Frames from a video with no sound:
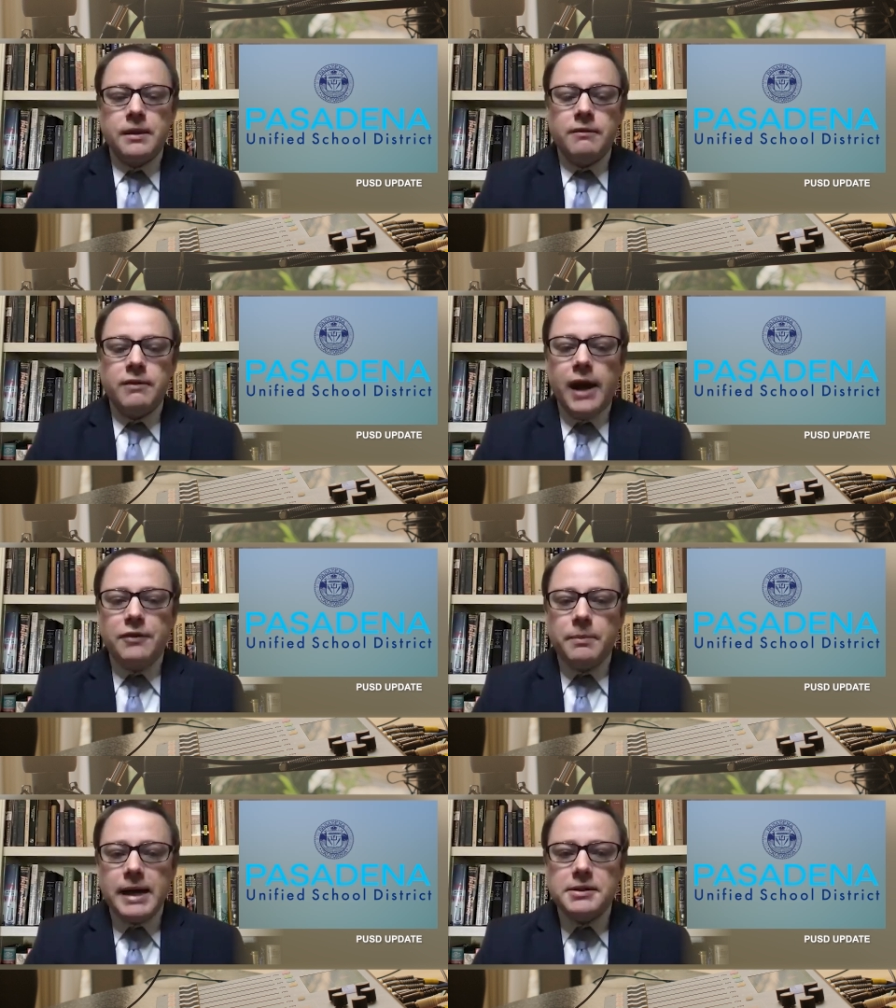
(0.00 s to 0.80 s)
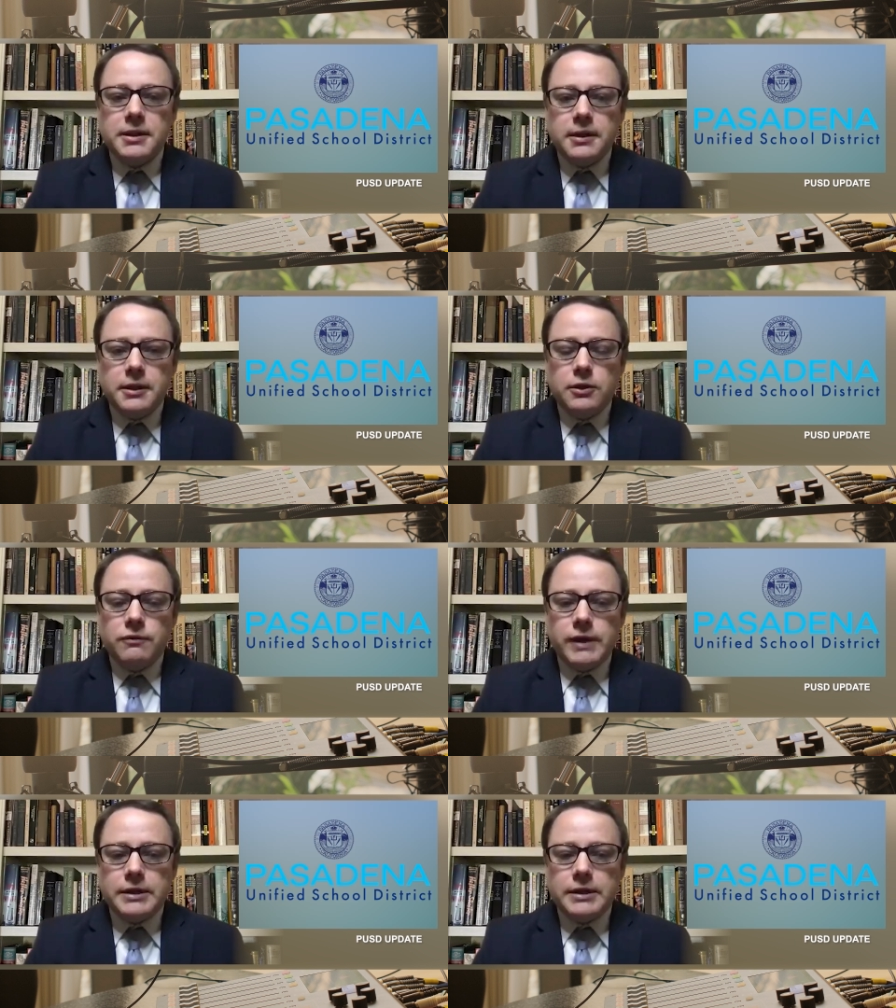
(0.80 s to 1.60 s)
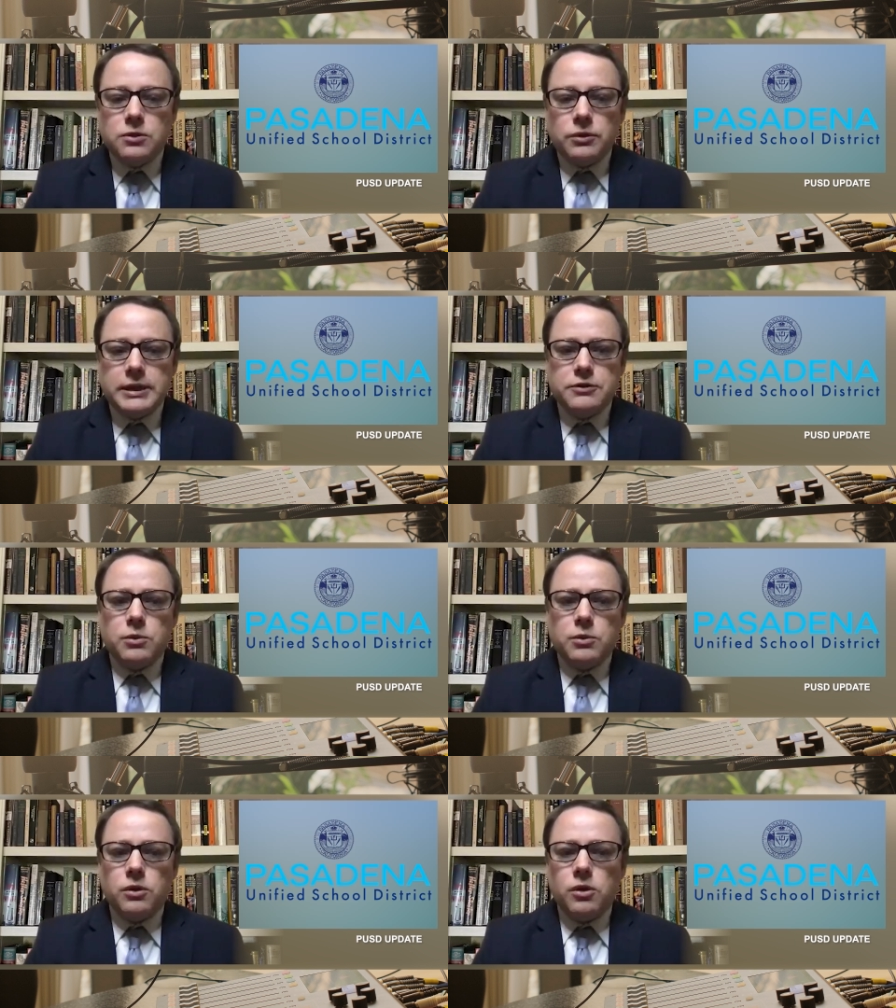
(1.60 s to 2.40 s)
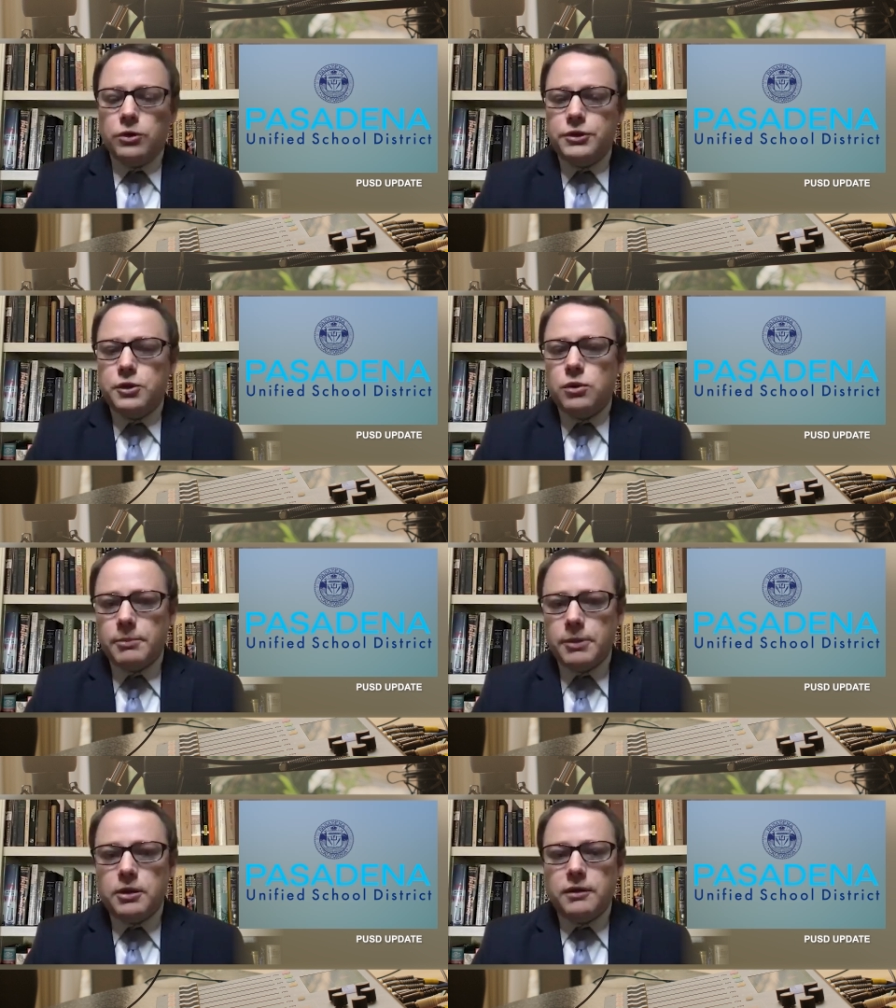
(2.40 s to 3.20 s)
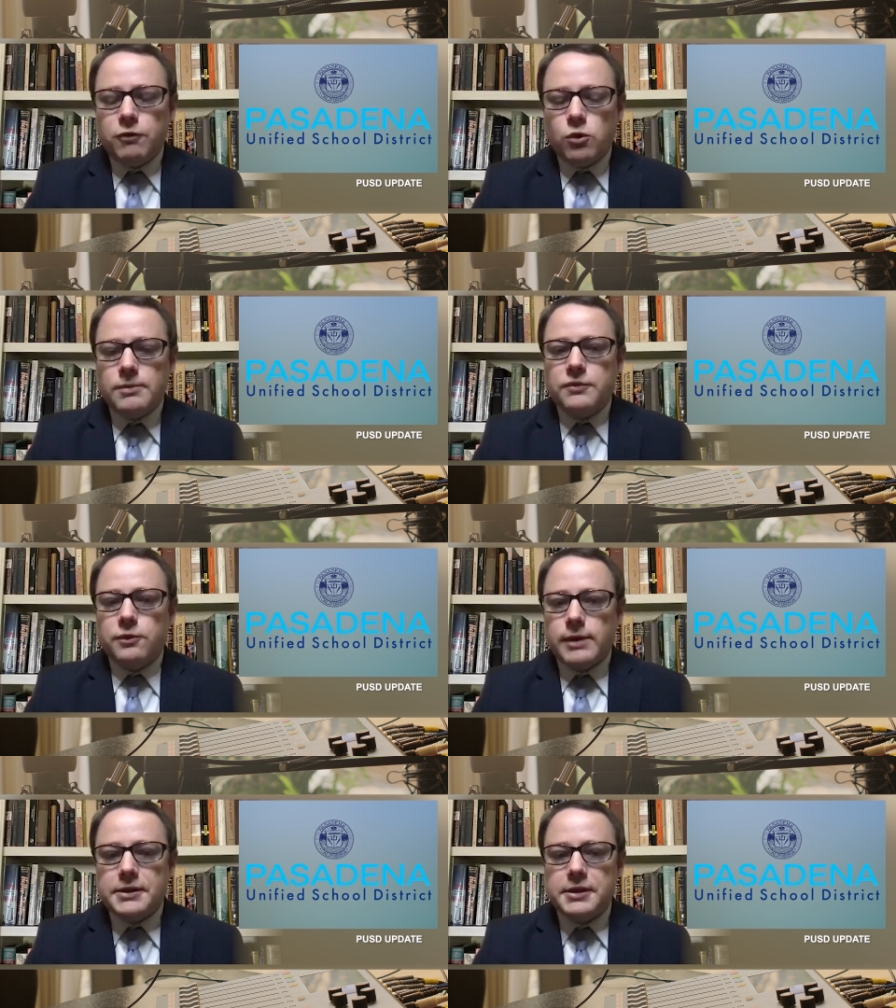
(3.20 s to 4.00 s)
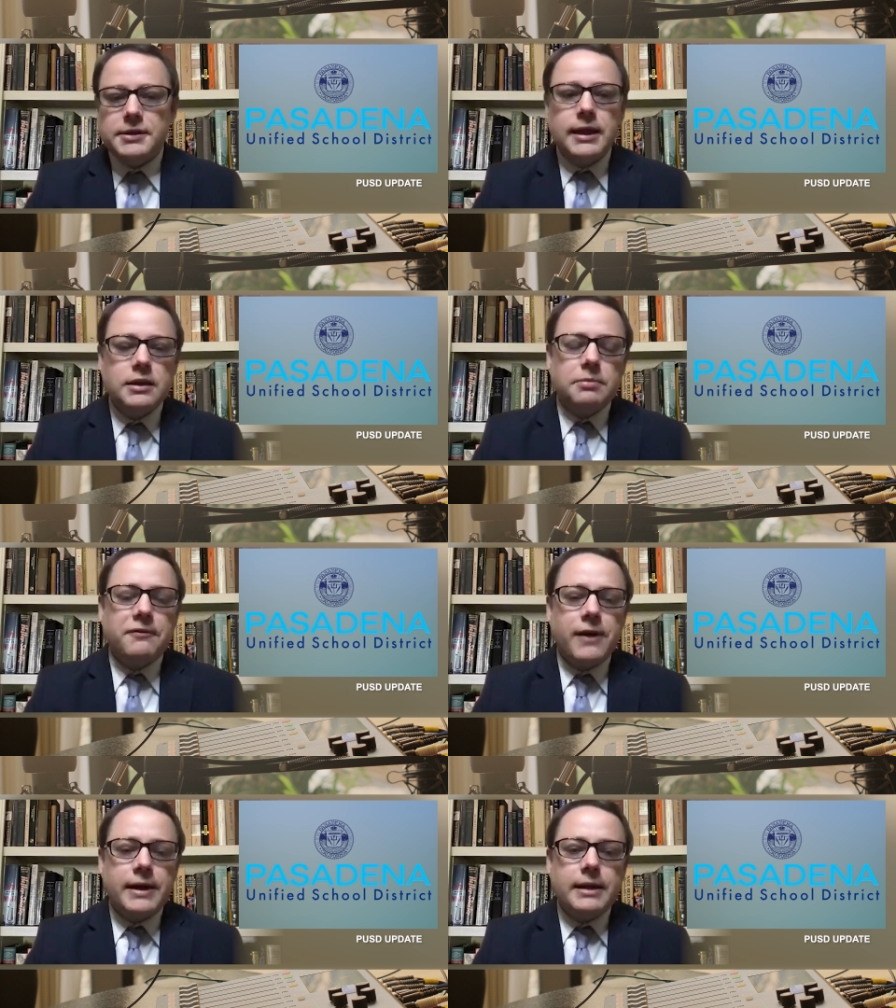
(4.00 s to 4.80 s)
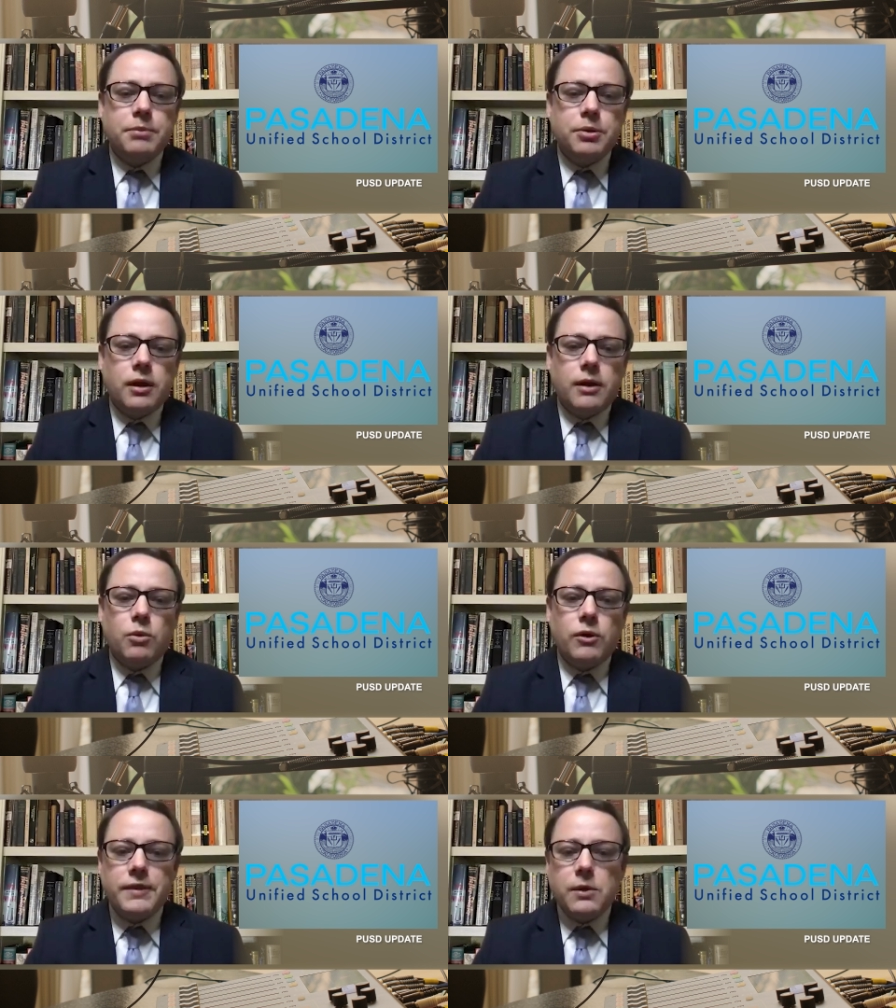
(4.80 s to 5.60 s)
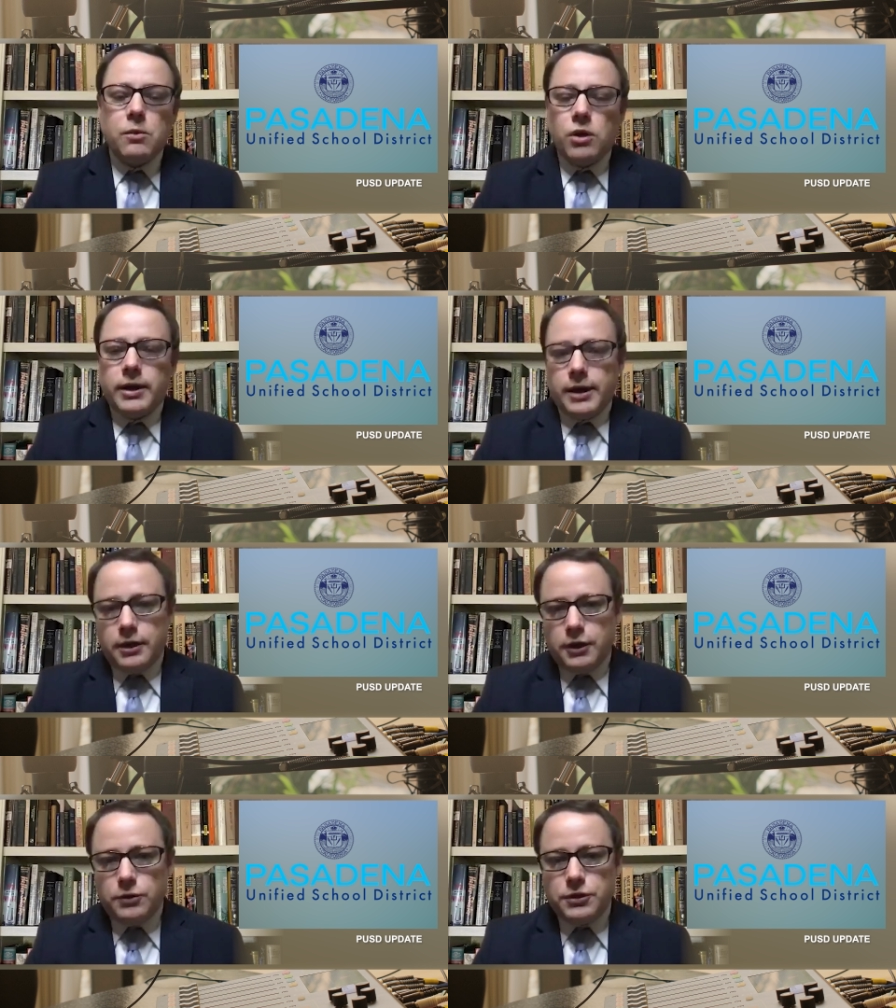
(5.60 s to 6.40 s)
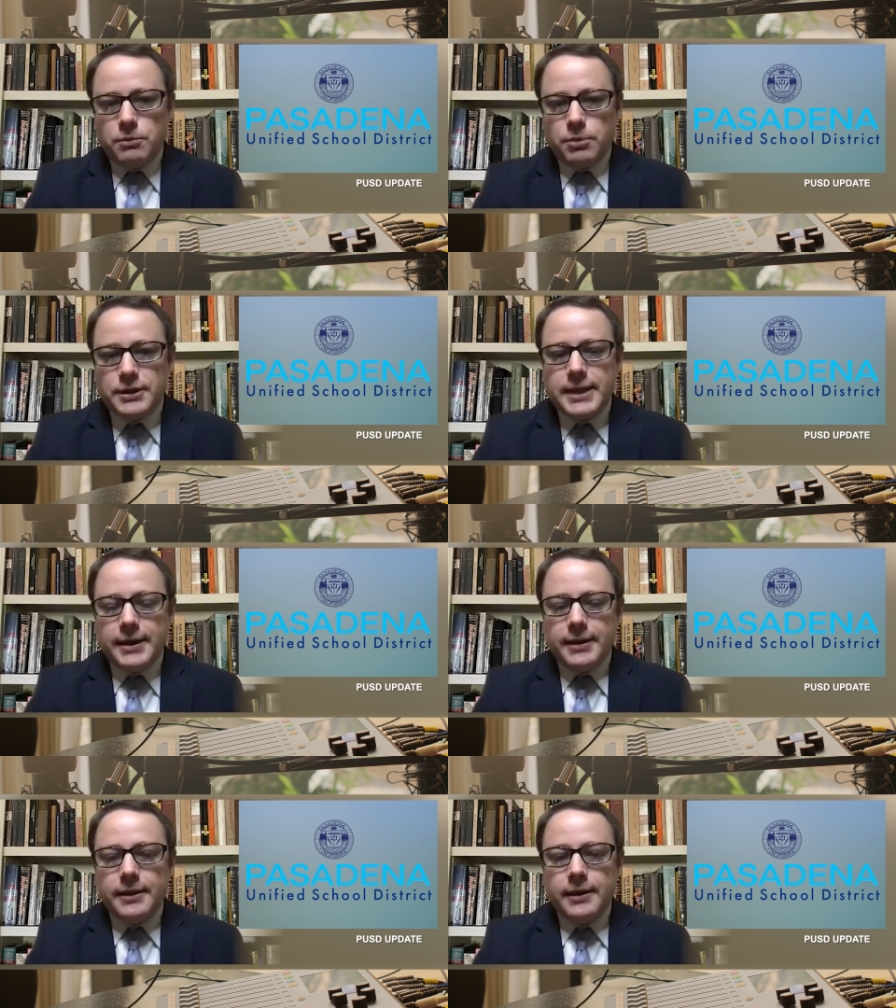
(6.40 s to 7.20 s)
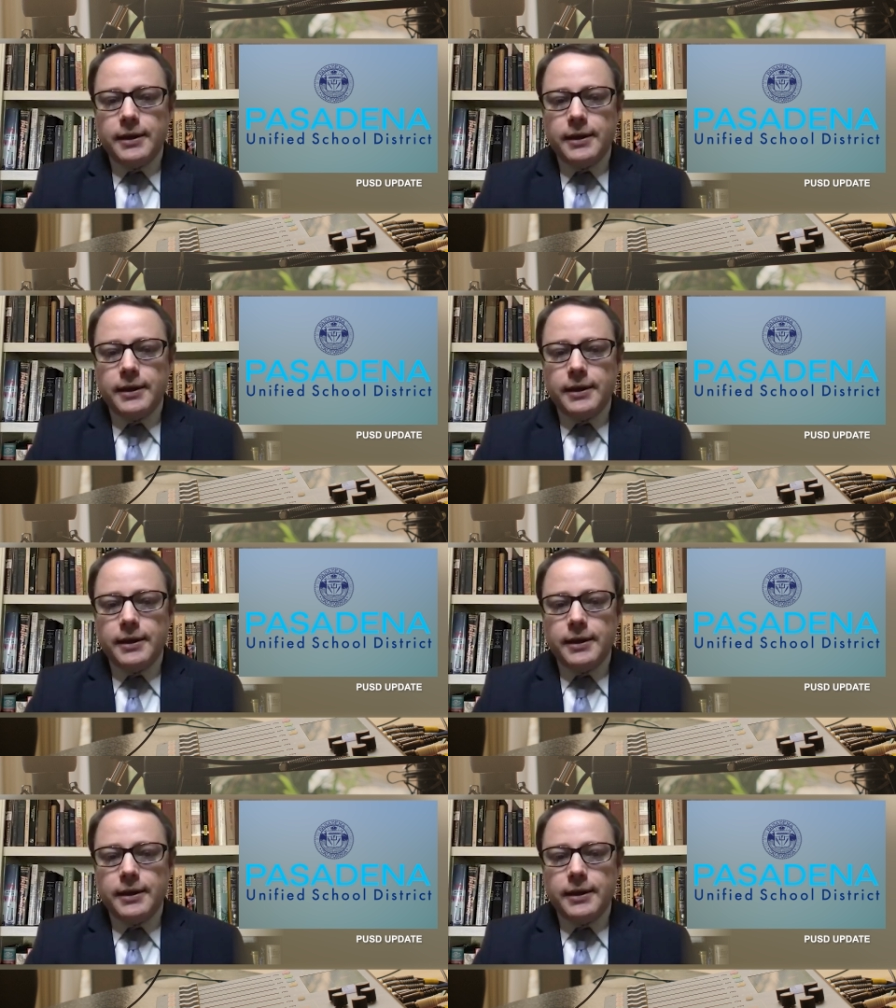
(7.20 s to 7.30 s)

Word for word: Five, the Pasadena Unified School District will hold two community forums for residents to provide input on what they want in a new superintendent.